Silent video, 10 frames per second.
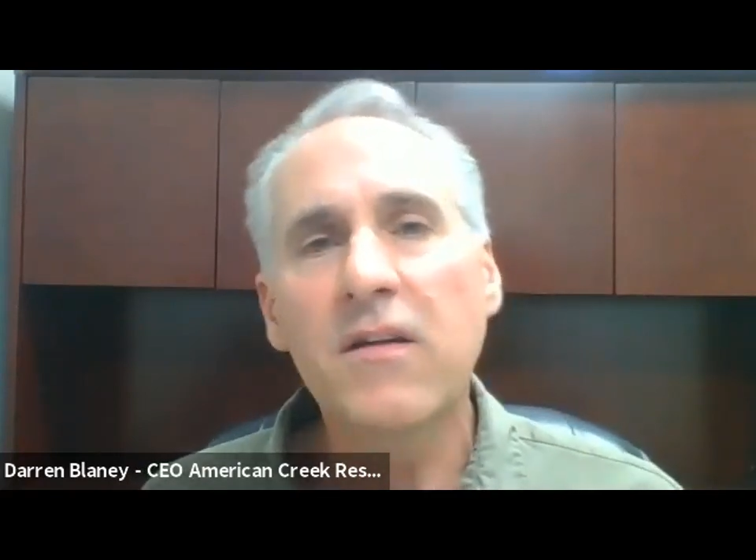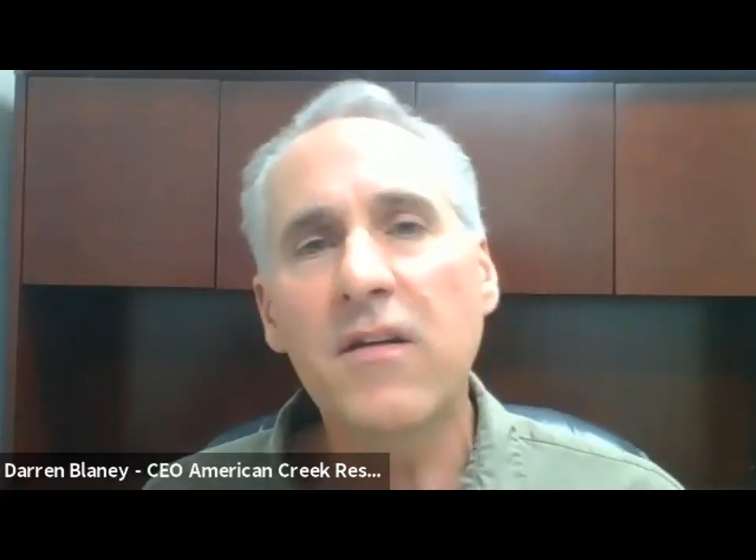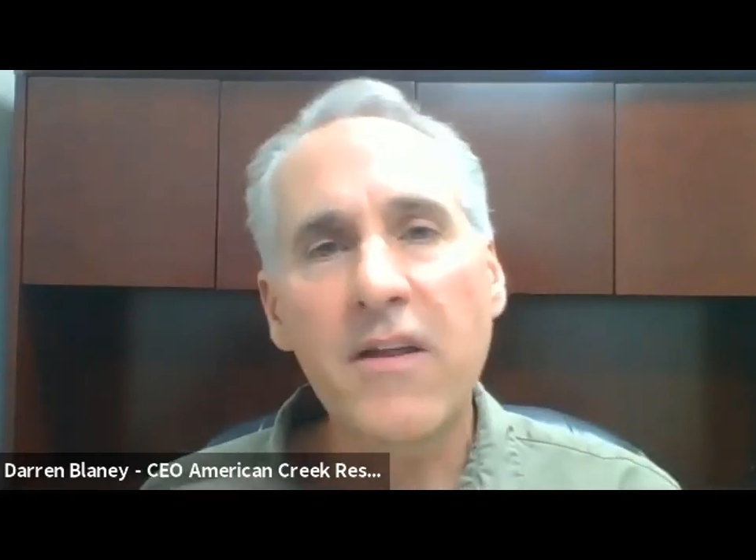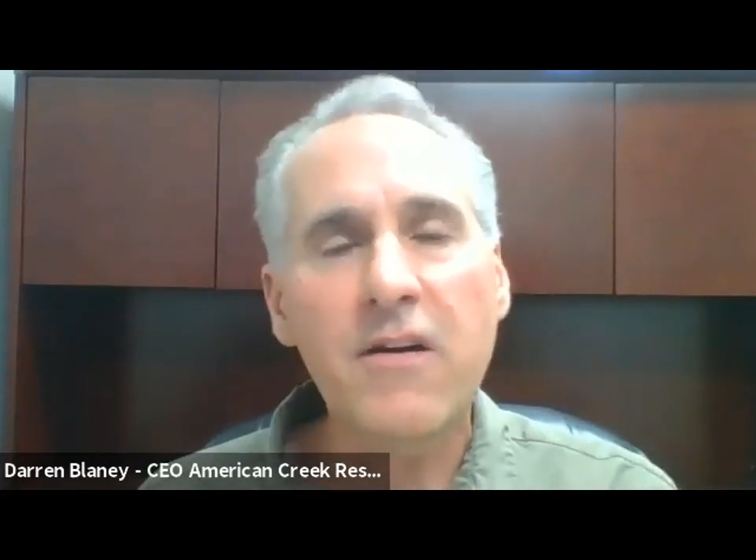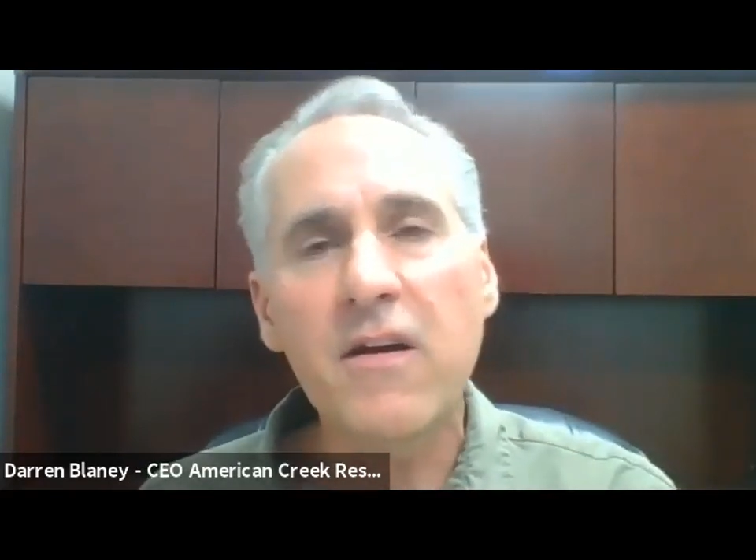
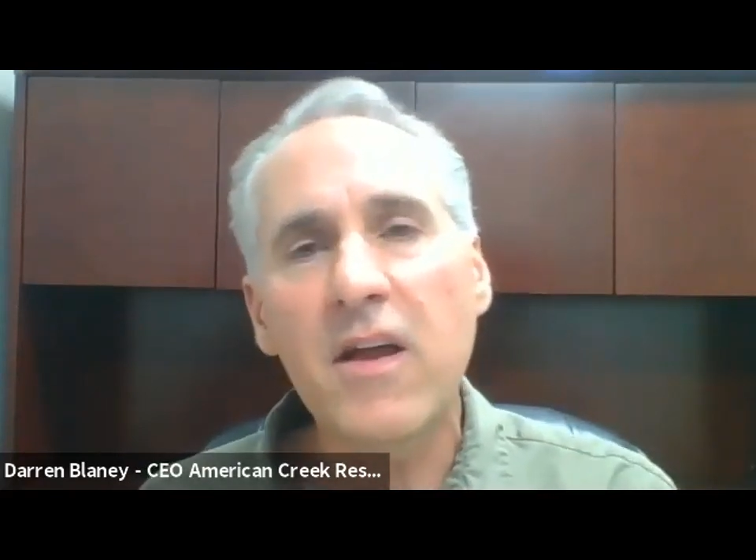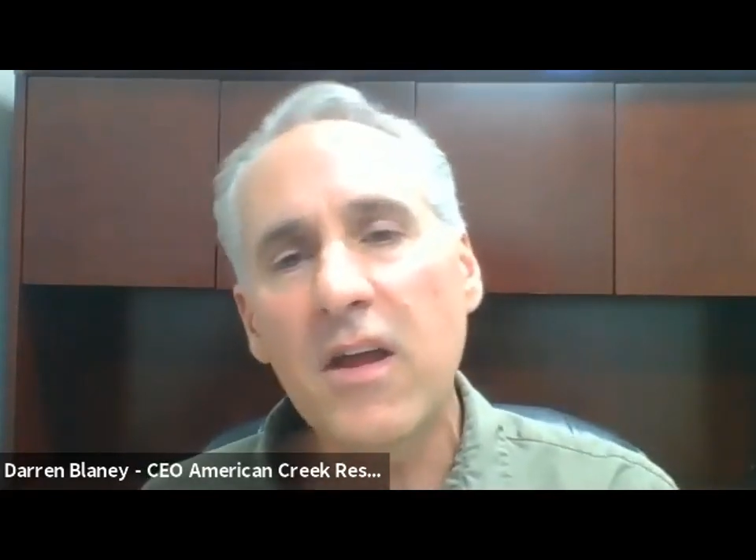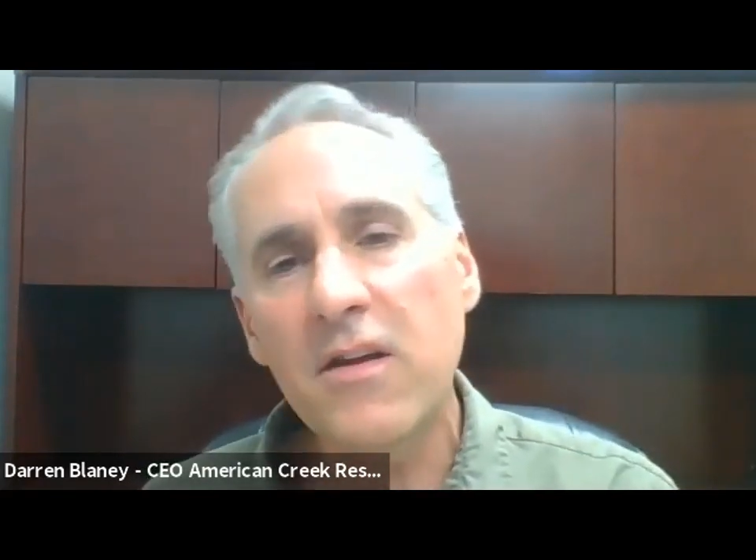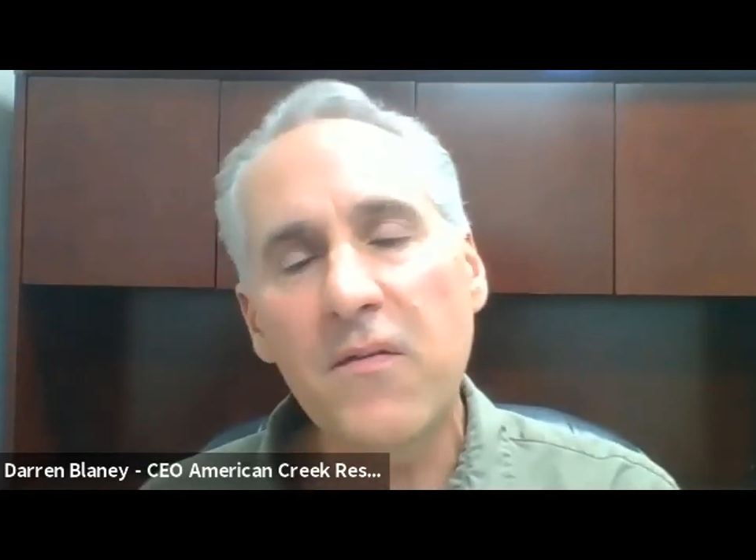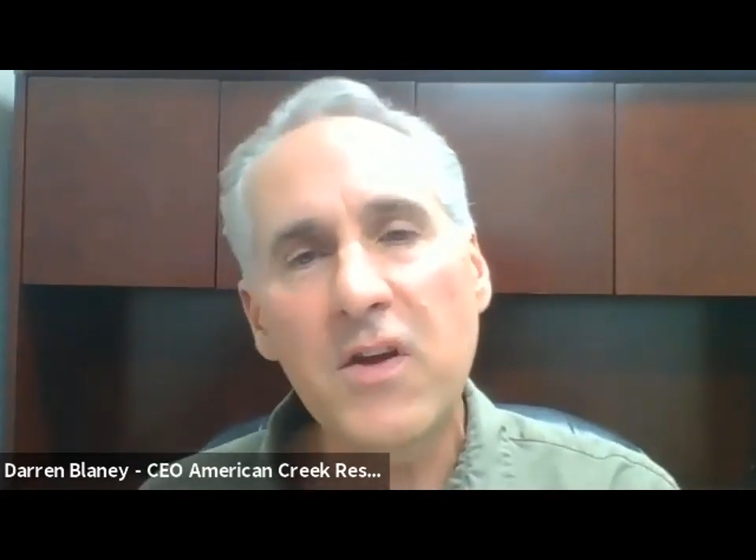Another
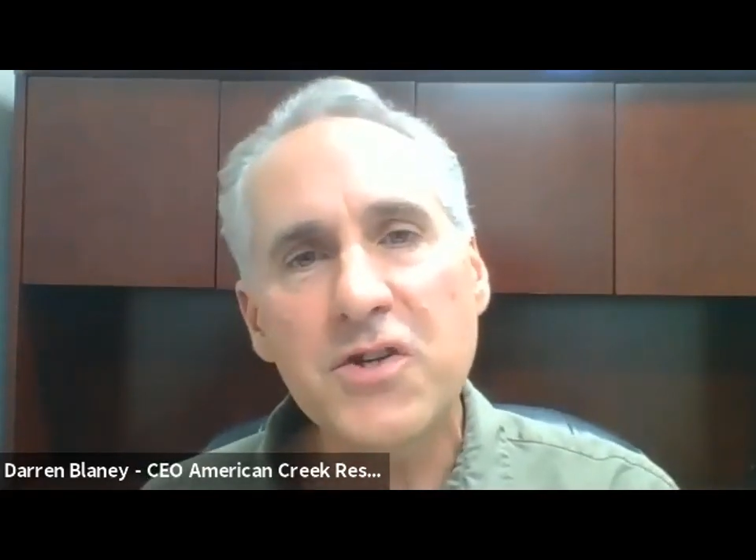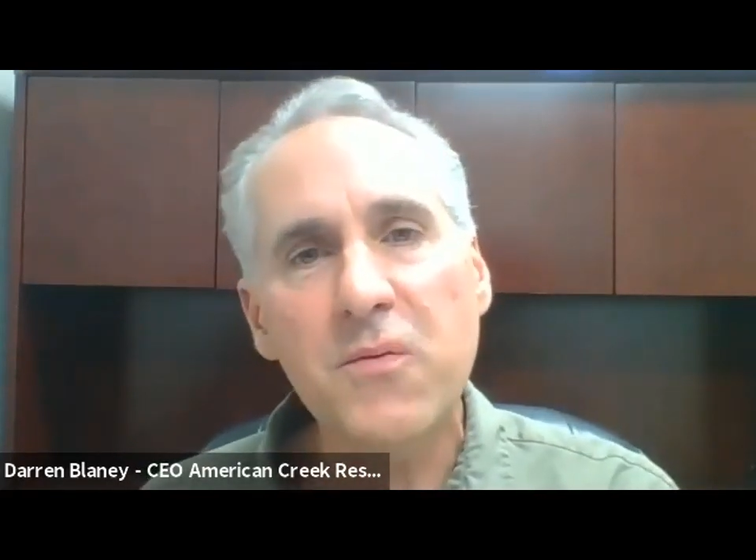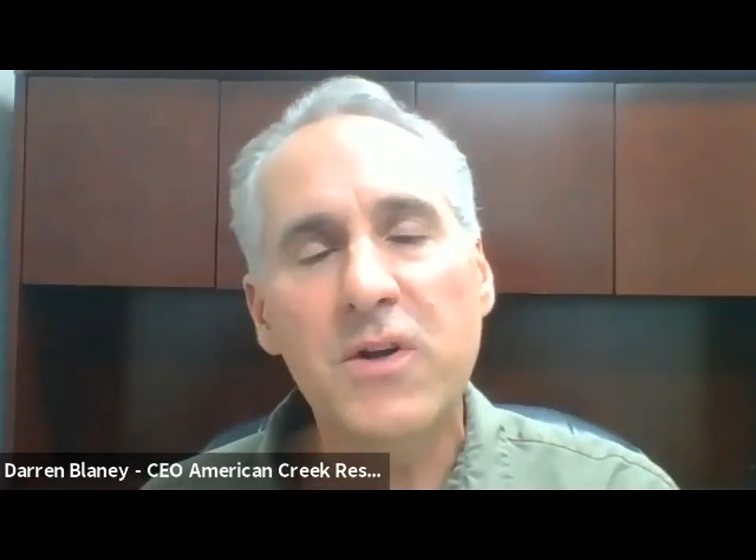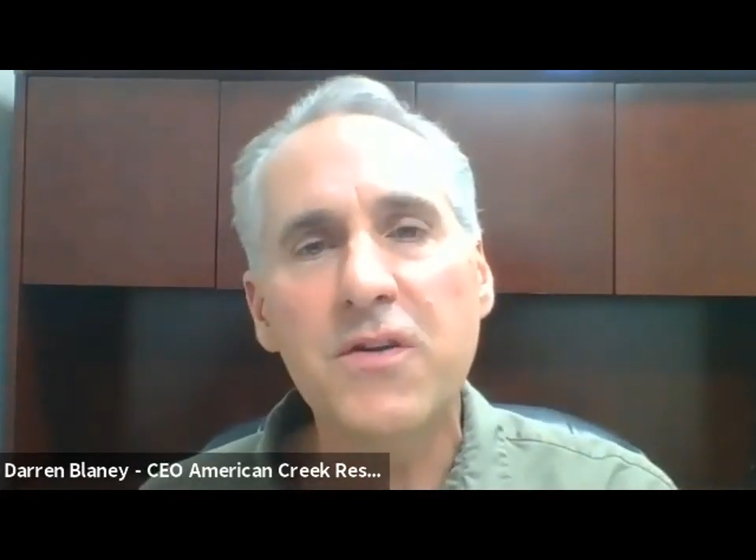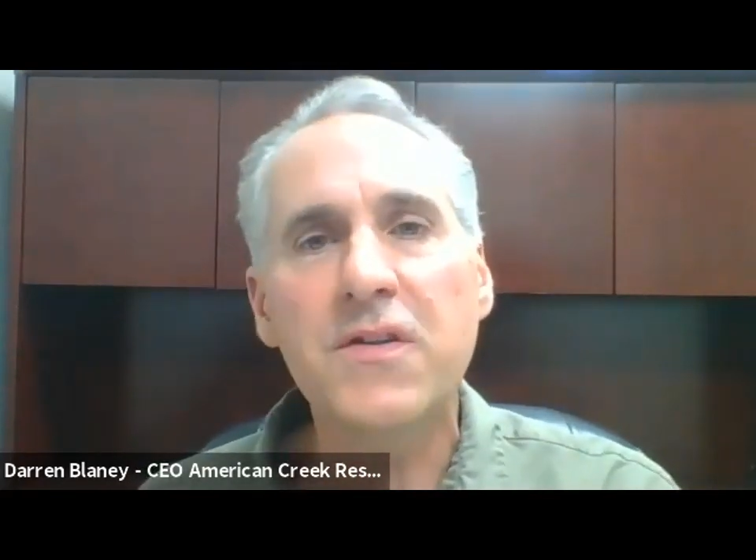
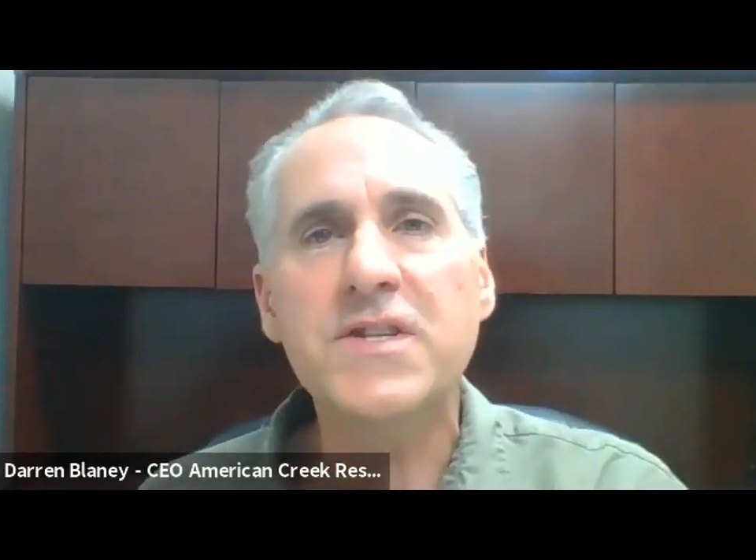individual would do